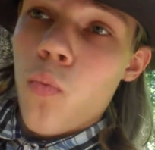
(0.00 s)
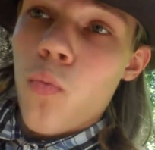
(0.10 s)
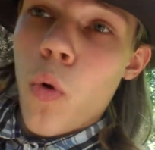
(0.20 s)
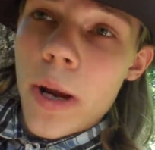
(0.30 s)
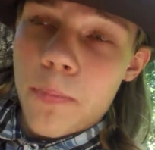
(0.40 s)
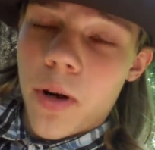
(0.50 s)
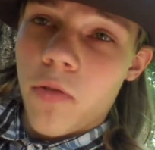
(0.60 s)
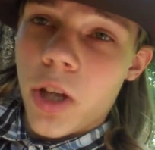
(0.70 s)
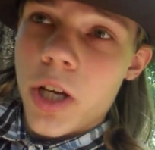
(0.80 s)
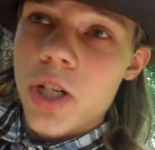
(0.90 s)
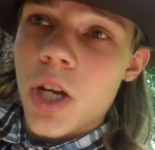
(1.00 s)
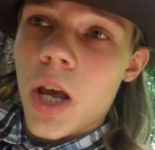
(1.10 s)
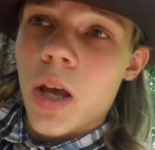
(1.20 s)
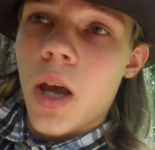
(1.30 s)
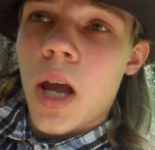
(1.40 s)
white privilege
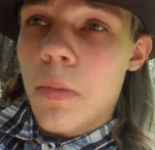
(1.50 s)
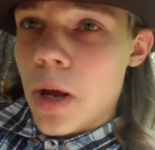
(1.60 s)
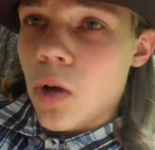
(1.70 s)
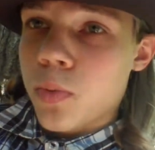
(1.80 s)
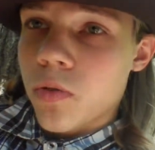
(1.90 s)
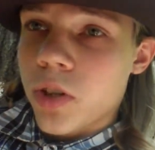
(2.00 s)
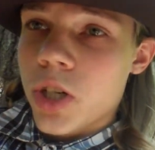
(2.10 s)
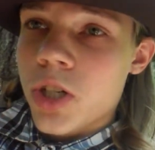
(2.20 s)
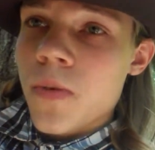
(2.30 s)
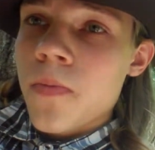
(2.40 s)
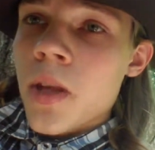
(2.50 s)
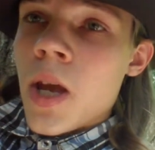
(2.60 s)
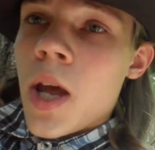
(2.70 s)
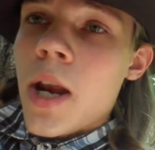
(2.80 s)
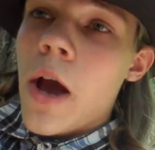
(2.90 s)
and male privilege.
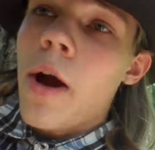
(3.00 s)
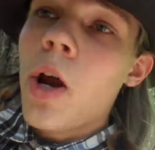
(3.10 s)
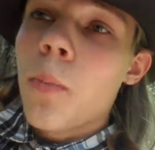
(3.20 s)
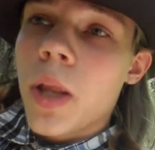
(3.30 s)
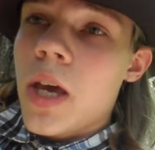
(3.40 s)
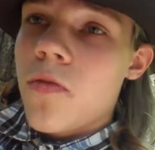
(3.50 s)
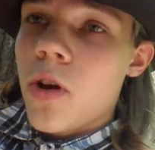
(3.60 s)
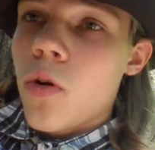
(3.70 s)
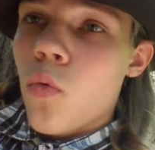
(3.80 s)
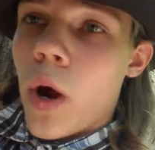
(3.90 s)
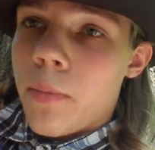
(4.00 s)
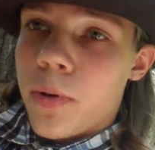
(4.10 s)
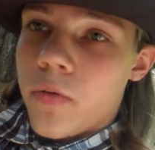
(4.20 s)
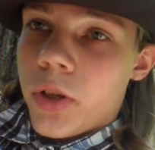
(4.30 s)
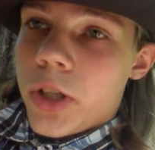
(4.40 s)
Now, I don't believe in white
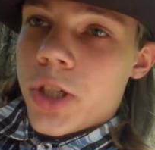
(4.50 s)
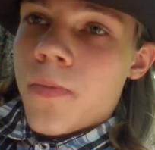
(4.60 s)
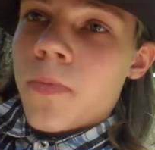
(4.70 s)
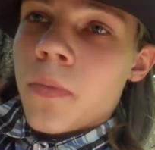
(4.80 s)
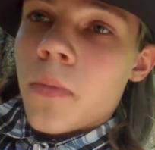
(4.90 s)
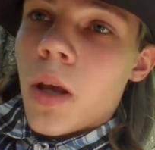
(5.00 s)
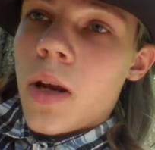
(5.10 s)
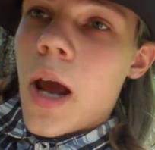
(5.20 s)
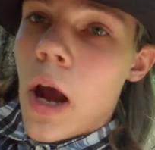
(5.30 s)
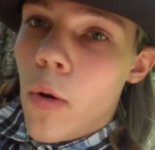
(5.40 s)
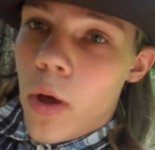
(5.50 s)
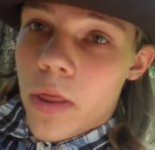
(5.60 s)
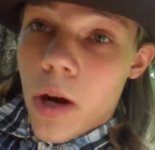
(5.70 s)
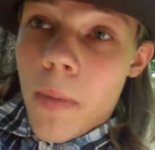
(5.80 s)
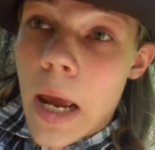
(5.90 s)
privilege. Now,
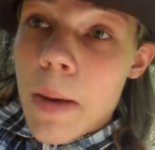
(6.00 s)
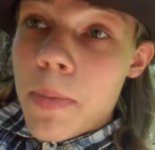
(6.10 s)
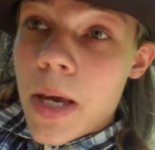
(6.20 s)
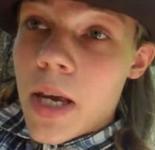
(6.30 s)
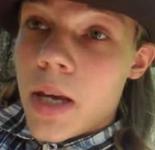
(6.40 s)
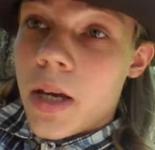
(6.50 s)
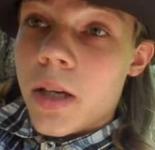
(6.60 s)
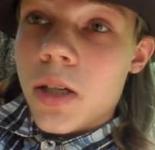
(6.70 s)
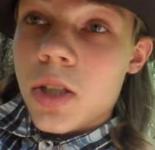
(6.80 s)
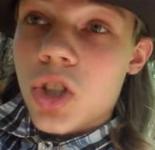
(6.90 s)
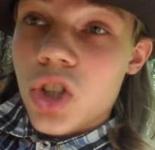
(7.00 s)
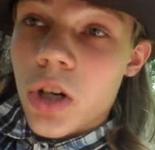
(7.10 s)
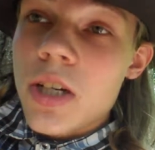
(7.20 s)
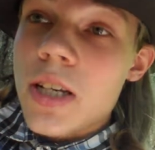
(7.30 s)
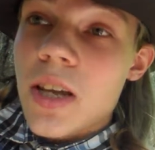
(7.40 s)
there may be
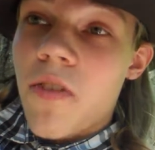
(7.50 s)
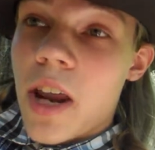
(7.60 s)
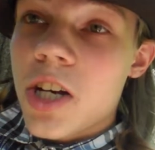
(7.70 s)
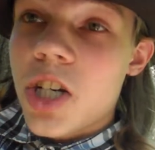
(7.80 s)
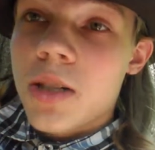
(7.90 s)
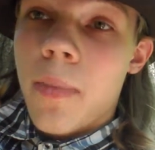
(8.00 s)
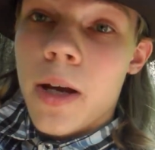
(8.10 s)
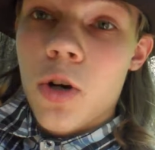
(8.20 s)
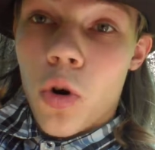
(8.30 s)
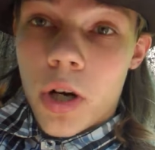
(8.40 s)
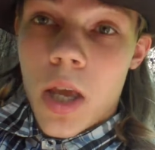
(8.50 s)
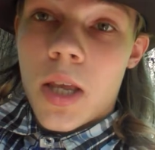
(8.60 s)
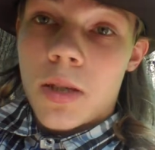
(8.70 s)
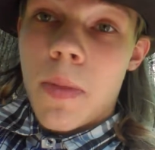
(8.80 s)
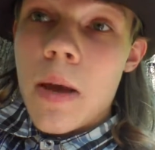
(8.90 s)
certain disadvantages
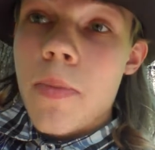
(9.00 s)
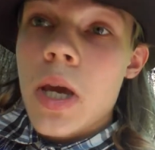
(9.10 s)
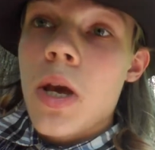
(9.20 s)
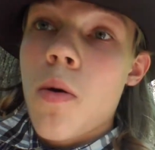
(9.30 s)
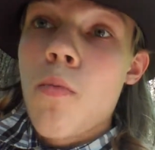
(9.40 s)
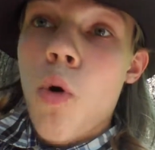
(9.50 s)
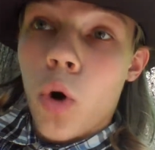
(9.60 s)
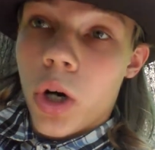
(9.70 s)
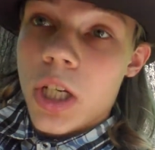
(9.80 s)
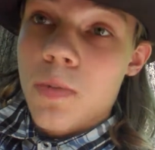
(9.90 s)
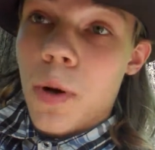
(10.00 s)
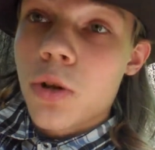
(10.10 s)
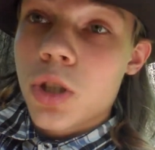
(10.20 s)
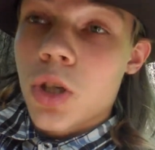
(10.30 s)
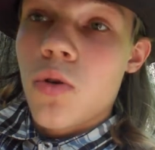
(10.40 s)
minorities may be more
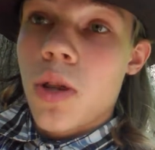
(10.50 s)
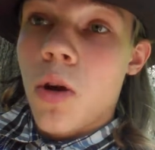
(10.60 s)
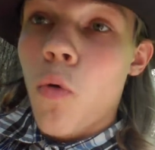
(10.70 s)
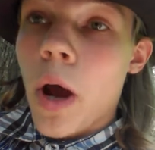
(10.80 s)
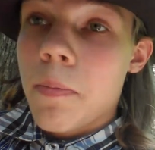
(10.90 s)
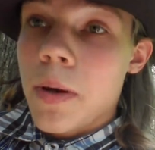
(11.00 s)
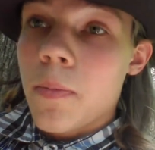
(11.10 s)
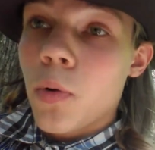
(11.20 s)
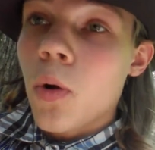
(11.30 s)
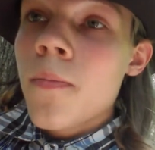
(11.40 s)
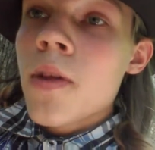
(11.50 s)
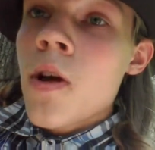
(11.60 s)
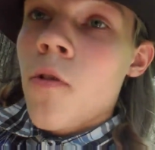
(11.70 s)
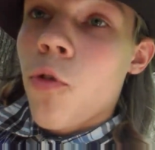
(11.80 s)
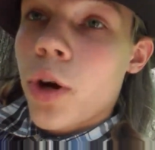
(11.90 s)
exposed to than white people.
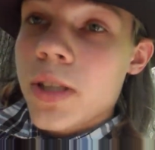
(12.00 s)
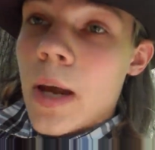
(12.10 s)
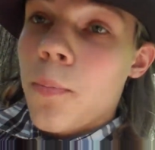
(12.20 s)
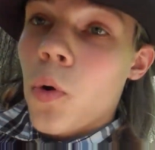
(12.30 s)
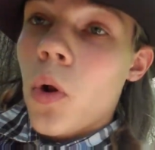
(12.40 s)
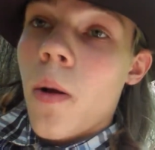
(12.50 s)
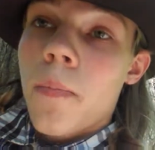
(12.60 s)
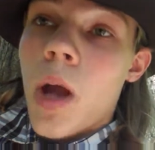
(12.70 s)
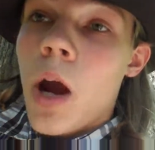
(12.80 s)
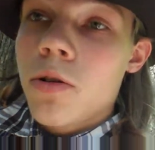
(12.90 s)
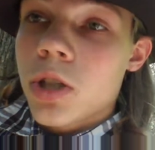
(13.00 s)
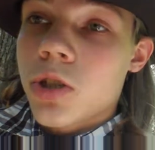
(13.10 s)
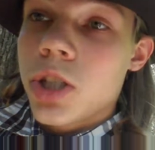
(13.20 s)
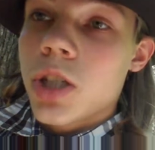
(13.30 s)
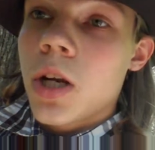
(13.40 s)
For example, I was a
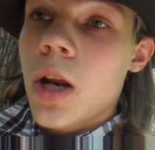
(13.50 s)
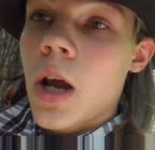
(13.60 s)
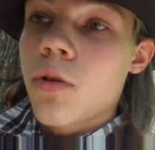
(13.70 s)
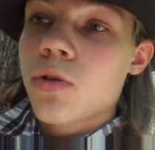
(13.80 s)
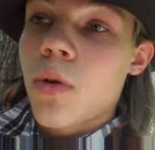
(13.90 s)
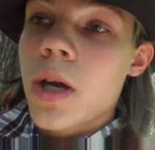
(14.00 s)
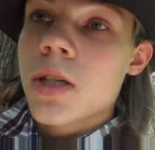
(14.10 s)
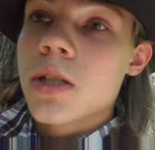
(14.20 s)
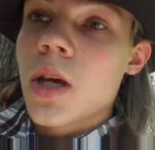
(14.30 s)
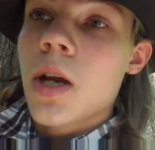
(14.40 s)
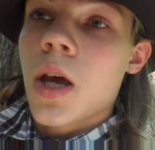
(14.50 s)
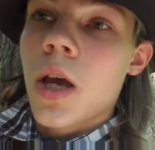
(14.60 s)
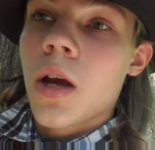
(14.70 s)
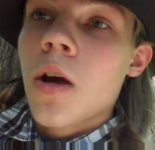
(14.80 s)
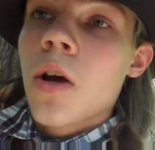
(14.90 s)
Christian and I was raised in
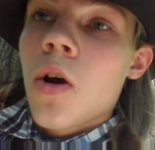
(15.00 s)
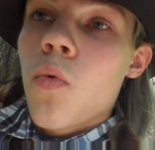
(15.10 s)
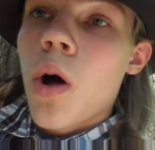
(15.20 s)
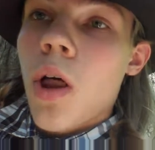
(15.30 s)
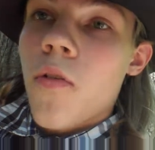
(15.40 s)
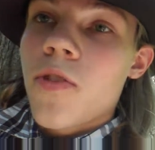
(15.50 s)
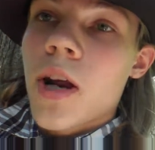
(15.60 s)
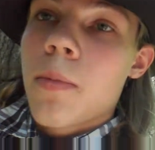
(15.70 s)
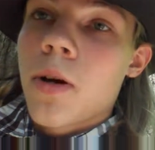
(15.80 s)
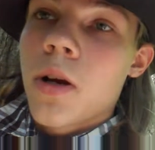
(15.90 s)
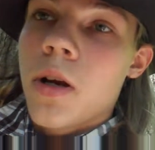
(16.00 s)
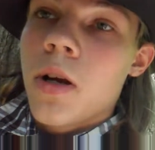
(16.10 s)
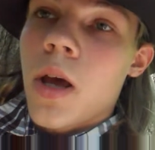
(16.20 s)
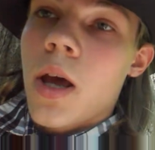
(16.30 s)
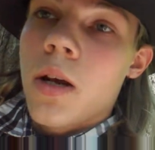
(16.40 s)
a well-off neighborhood
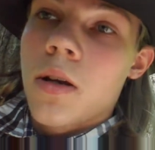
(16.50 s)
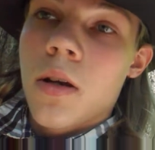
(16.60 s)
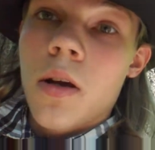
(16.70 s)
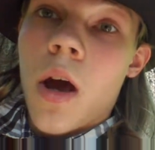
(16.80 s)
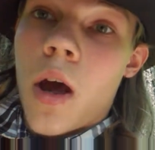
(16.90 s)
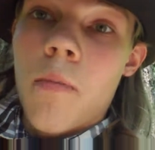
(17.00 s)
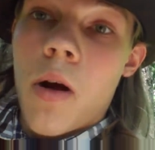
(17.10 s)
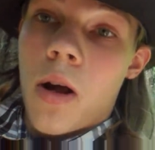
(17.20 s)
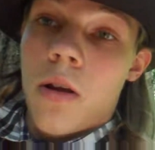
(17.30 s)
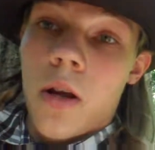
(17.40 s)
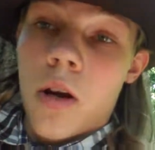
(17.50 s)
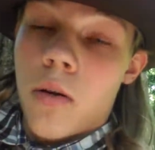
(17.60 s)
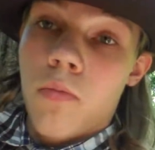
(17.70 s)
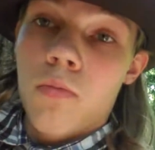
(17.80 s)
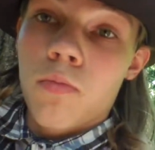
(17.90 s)
and in a
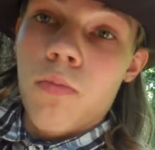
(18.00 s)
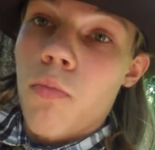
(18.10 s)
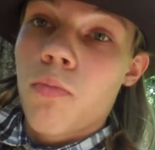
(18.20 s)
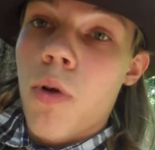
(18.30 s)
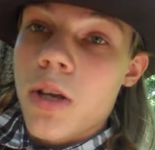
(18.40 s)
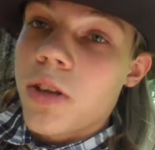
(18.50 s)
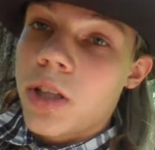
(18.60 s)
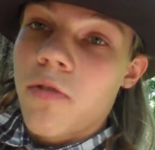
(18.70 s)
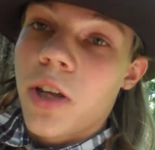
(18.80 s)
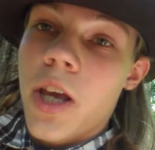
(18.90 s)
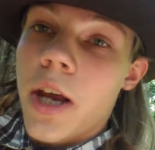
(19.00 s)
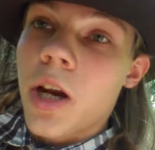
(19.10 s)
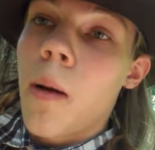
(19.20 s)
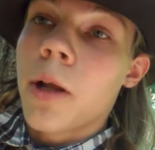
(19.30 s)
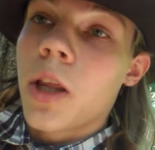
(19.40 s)
relatively
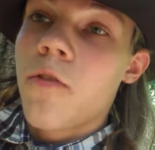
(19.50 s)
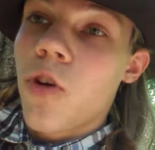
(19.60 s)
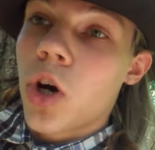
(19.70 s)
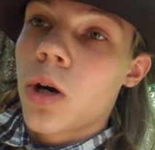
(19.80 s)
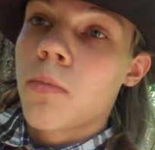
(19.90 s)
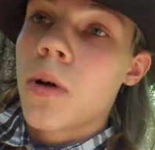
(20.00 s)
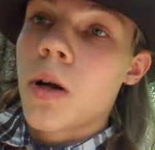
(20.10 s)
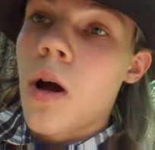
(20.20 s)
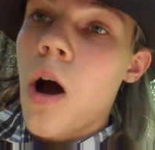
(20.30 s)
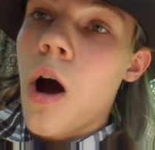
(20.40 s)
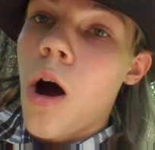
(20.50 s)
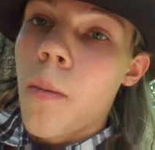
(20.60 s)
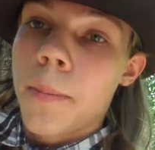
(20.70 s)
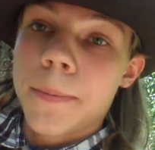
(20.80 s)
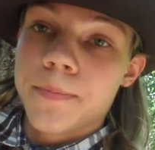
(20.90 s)
economically firm
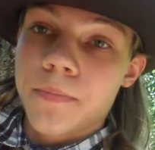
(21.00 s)
home,